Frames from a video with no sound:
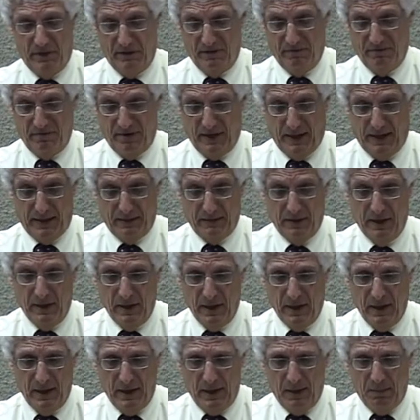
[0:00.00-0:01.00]
In fact,
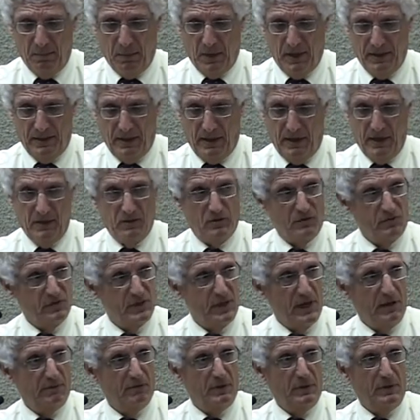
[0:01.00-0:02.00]
by the age of
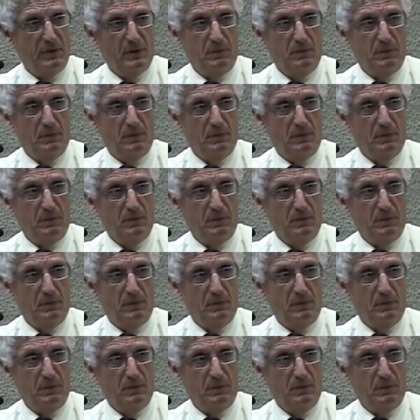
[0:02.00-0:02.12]
7,